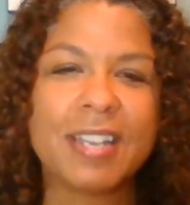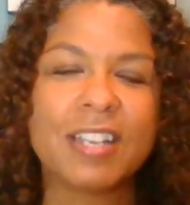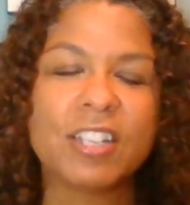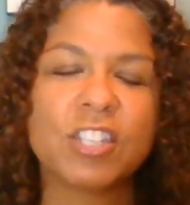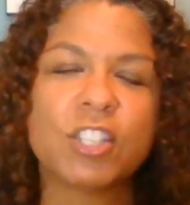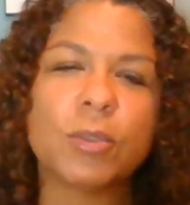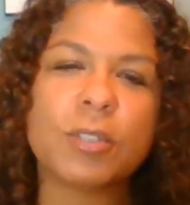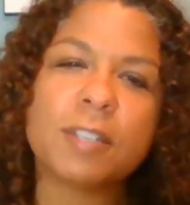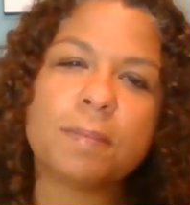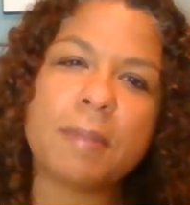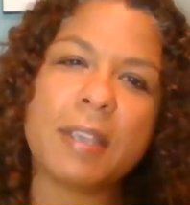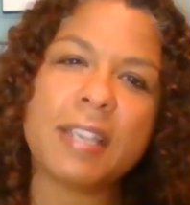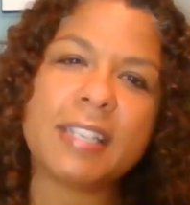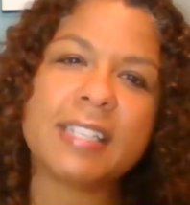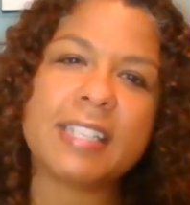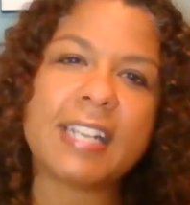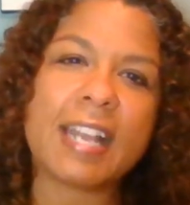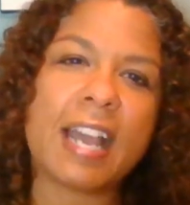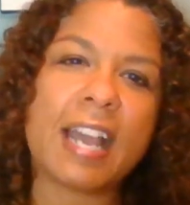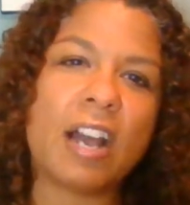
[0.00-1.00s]
so it's
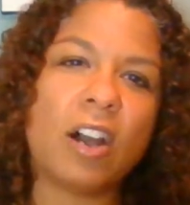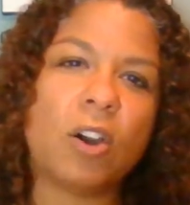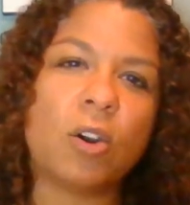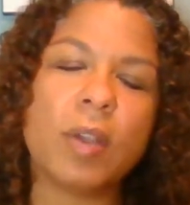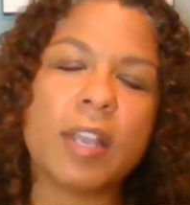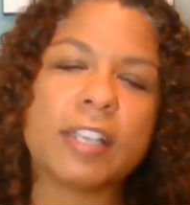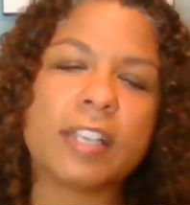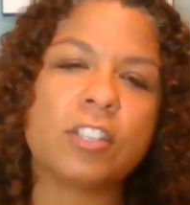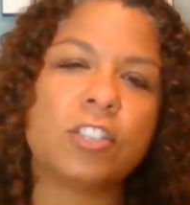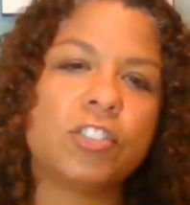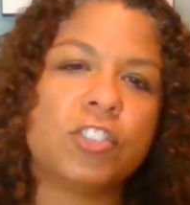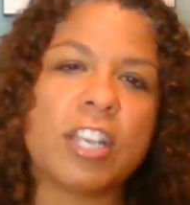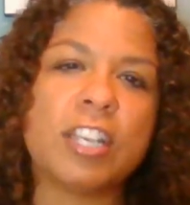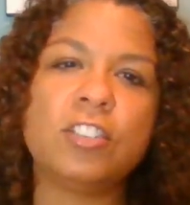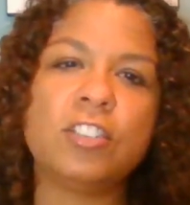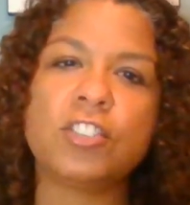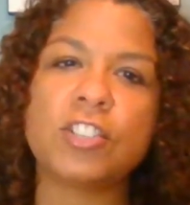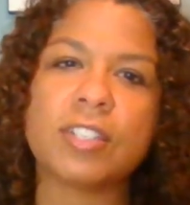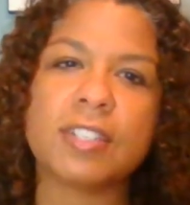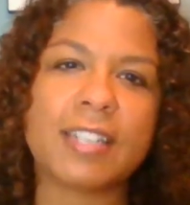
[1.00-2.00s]
amazing how
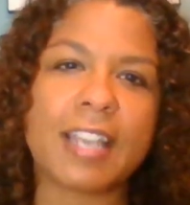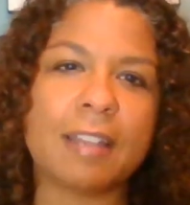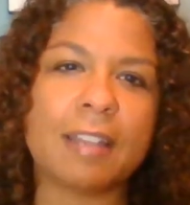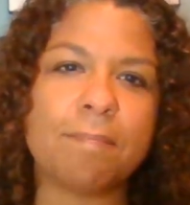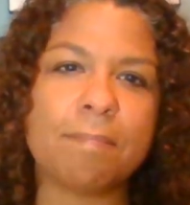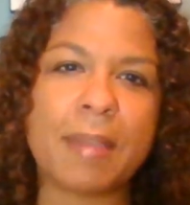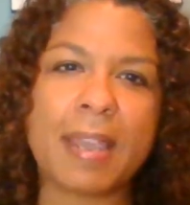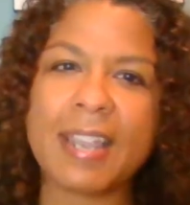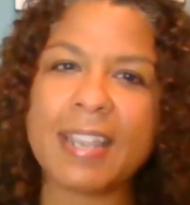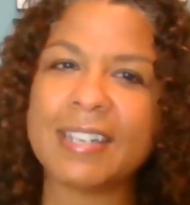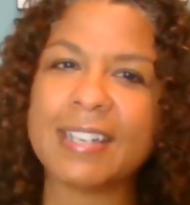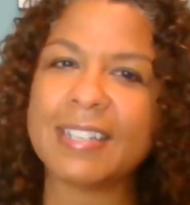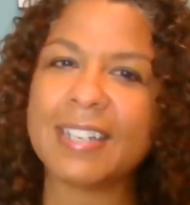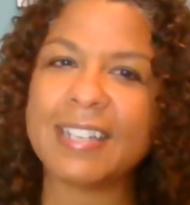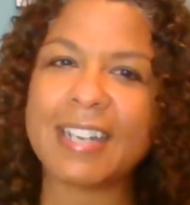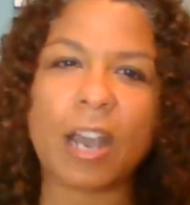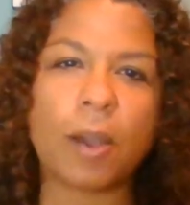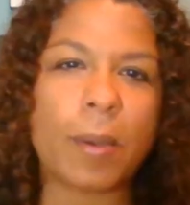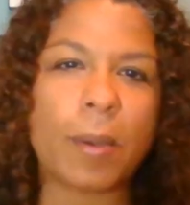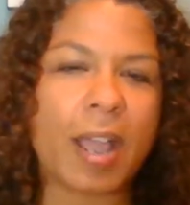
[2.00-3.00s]
exchanges get made
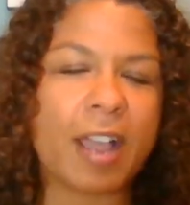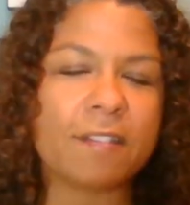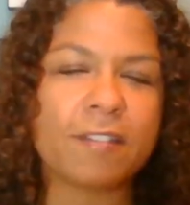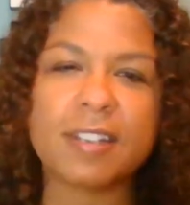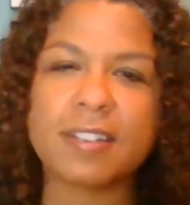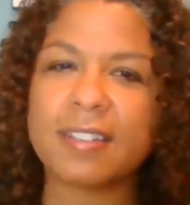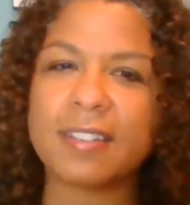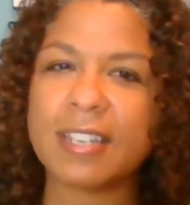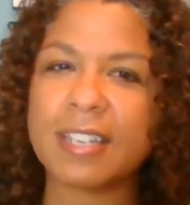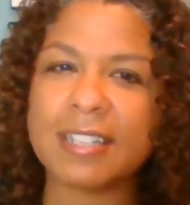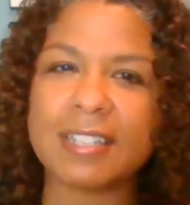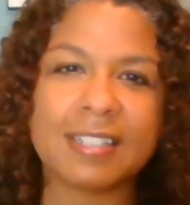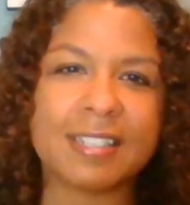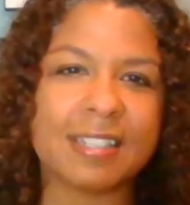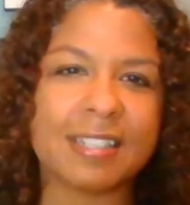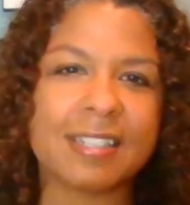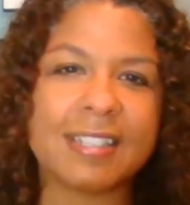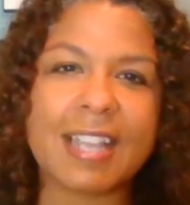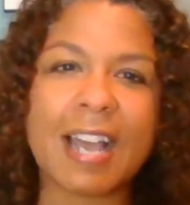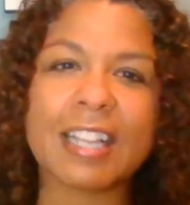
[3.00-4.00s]
and how everything is
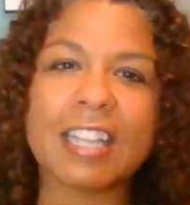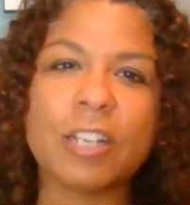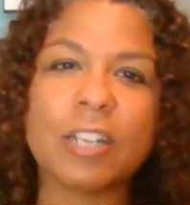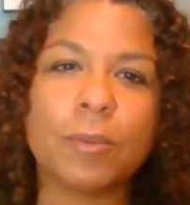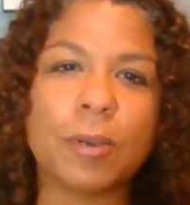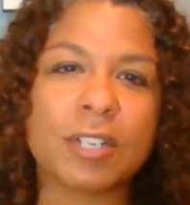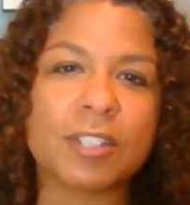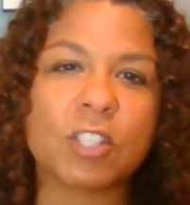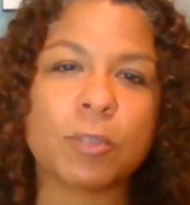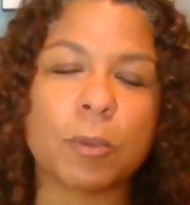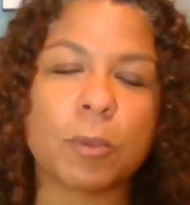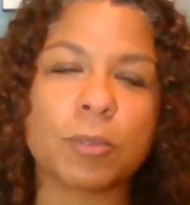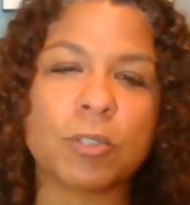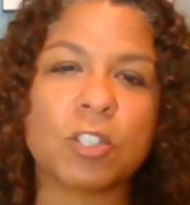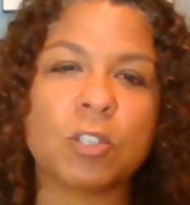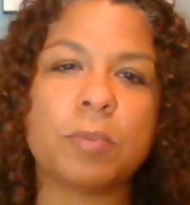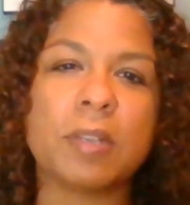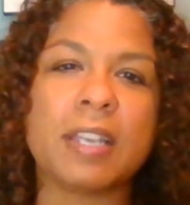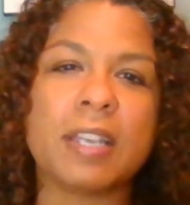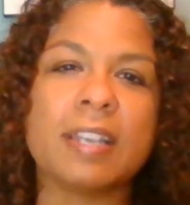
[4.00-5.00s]
exactly what it's supposed
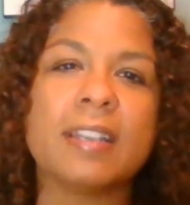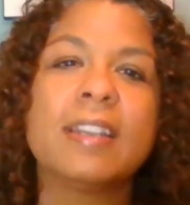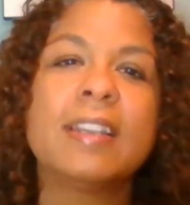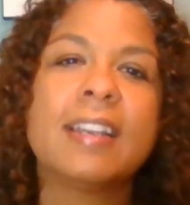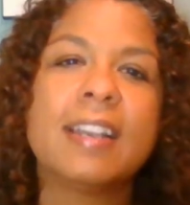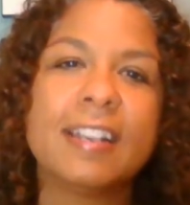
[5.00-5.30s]
to be,